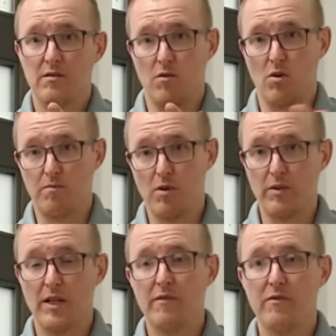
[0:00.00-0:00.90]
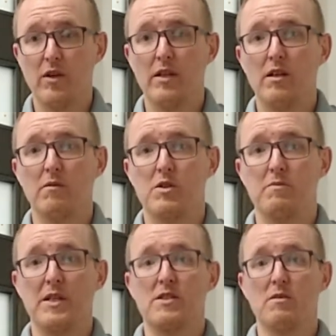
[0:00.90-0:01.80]
or a pronated foot, which
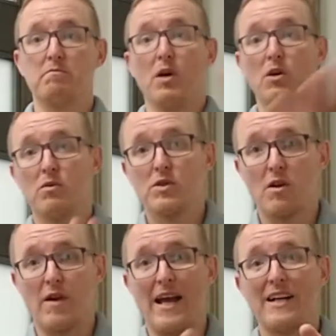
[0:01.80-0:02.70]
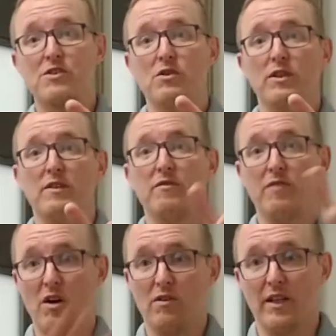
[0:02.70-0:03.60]
means the bones are actually
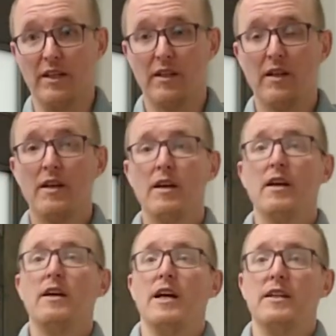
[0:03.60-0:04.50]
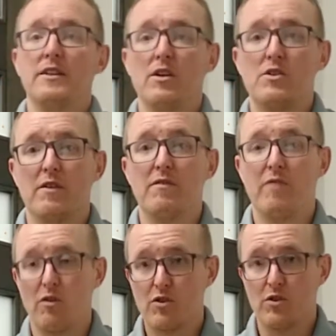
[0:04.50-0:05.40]
fallen, and then there's a
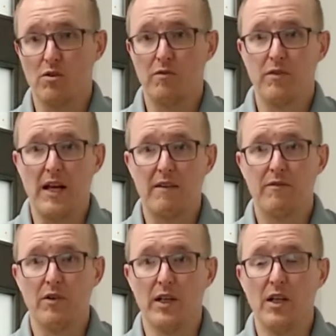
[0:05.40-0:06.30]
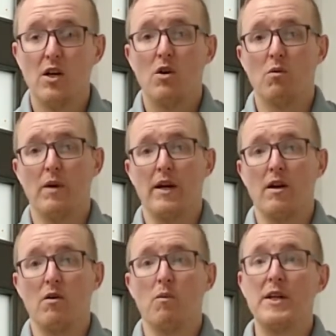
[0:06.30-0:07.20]
functional flat foot,
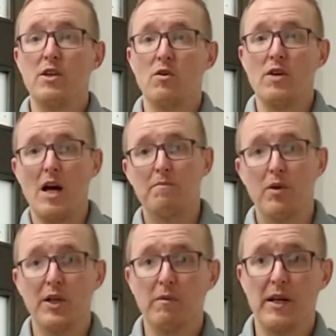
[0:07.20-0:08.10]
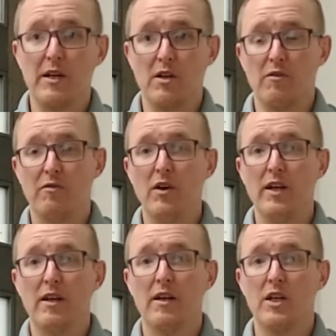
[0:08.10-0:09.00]
where when you're not putting weight on your foot,
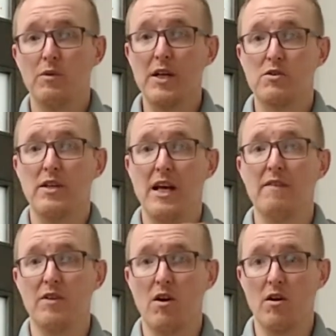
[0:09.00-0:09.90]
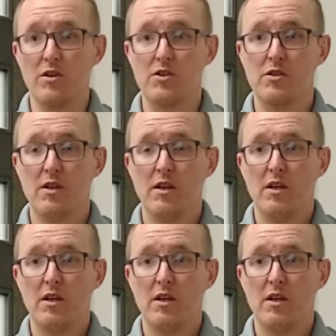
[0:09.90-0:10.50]
you actually have an arch.